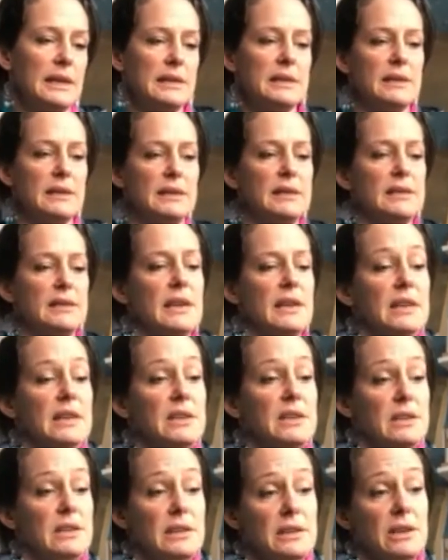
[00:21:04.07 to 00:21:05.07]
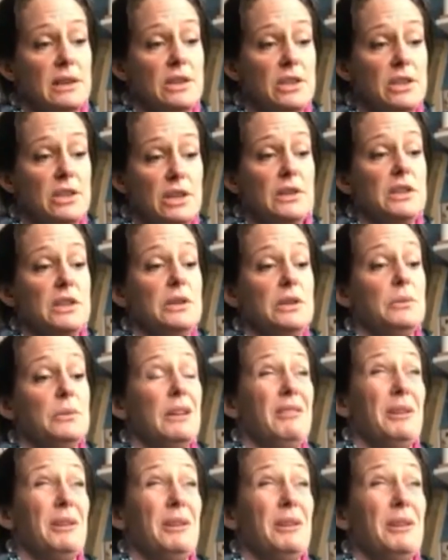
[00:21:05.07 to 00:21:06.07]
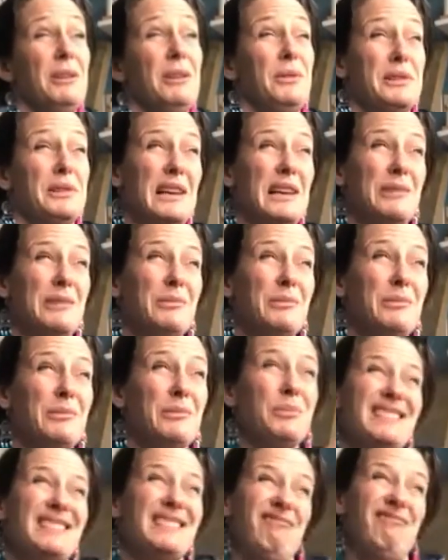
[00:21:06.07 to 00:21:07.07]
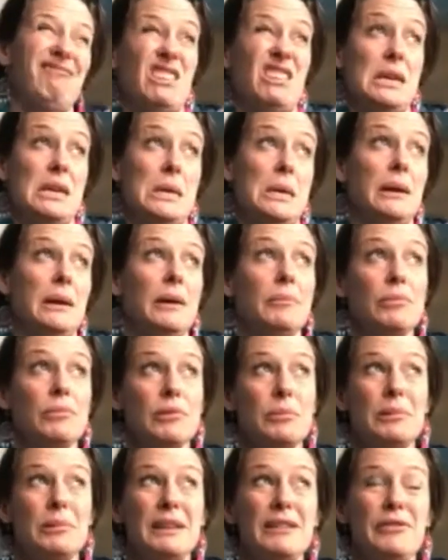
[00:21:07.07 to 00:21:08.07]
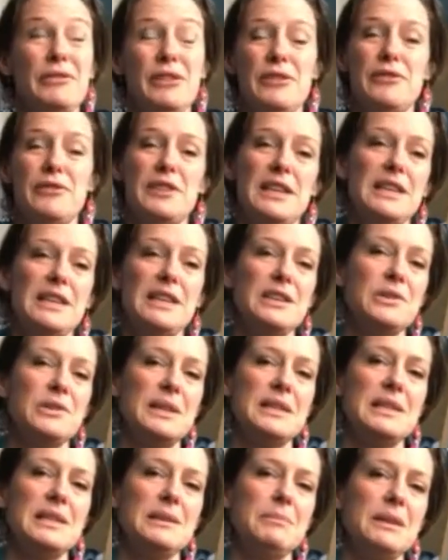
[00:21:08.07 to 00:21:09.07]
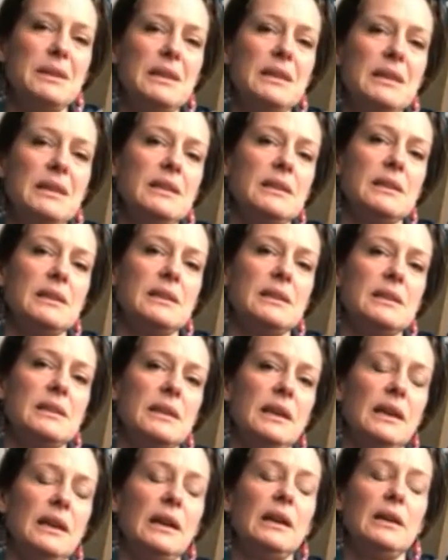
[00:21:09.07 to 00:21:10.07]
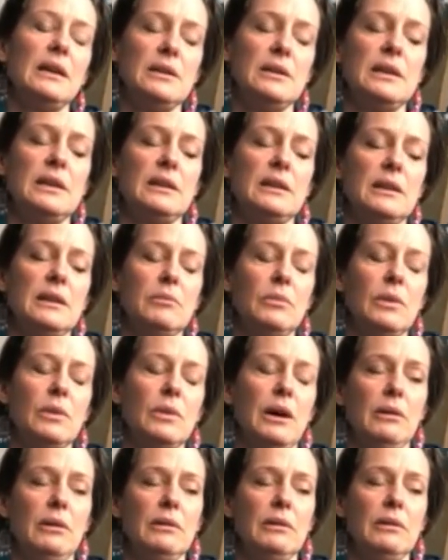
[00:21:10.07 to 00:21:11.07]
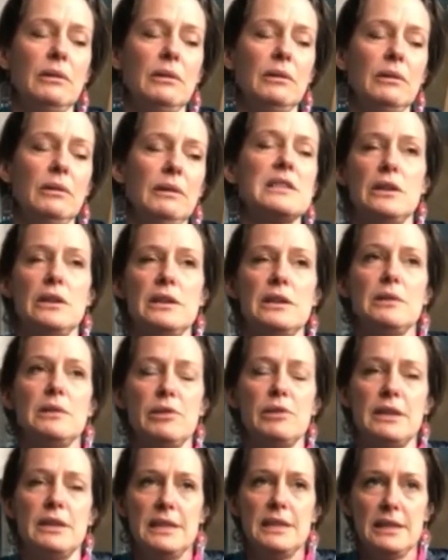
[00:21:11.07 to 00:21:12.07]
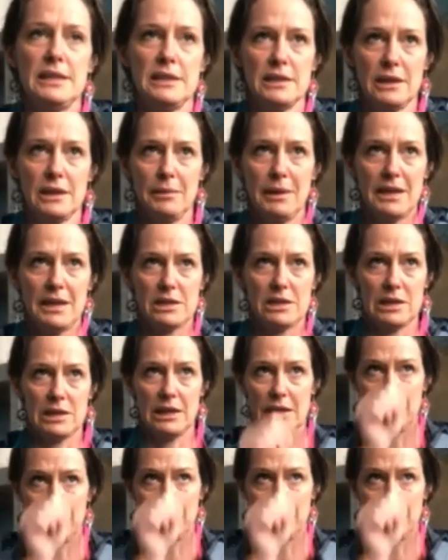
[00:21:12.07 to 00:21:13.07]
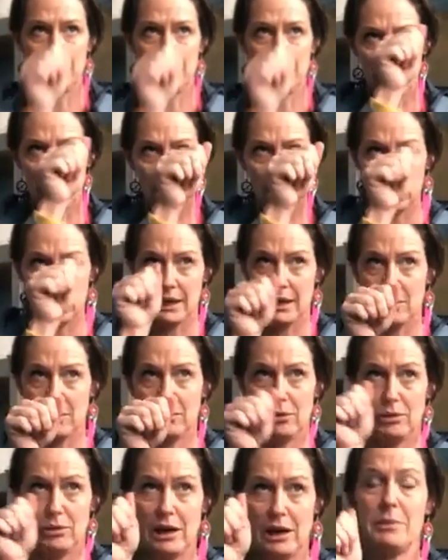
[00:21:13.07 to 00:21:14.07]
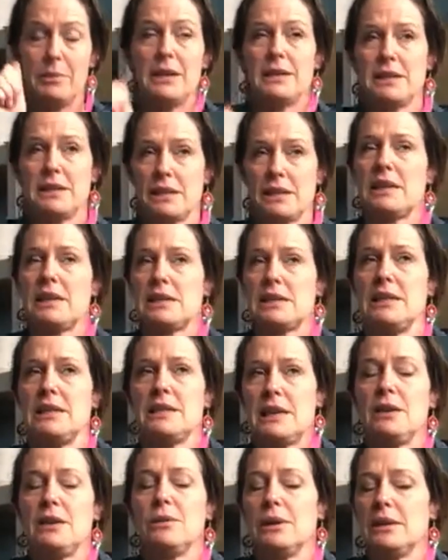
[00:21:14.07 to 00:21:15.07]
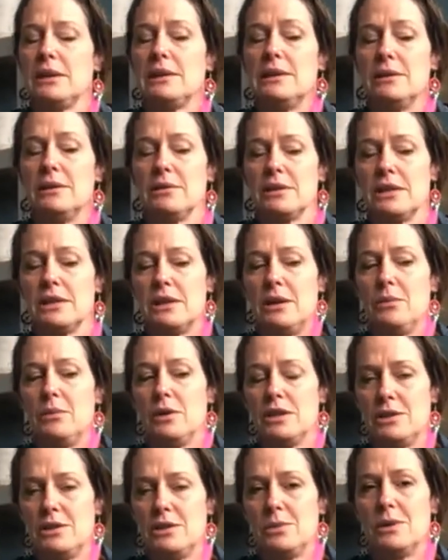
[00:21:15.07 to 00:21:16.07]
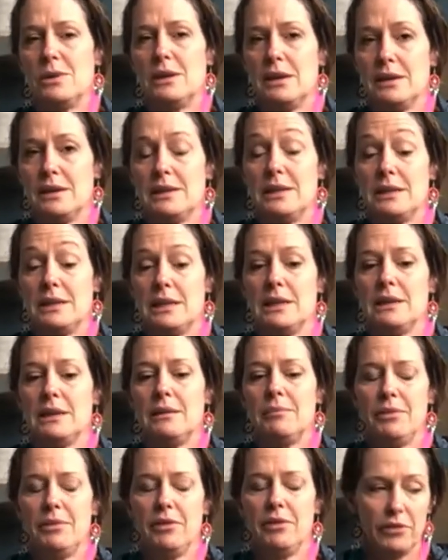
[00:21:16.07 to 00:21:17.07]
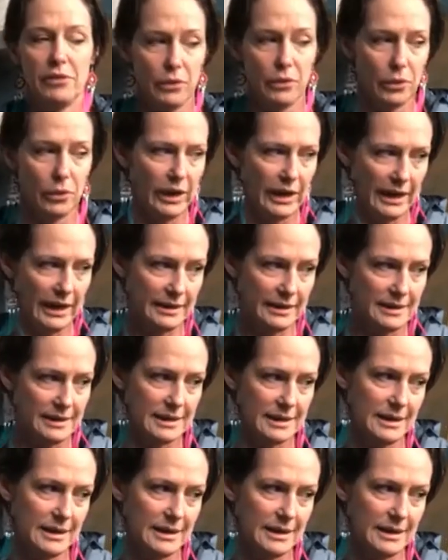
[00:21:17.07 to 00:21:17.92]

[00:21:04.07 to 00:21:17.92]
to the stage that I showed you, where it was at probably 15-20 minutes, including excluding printing time, actually marking it all up. It does actually take quite a long time, which is why I did it beforehand.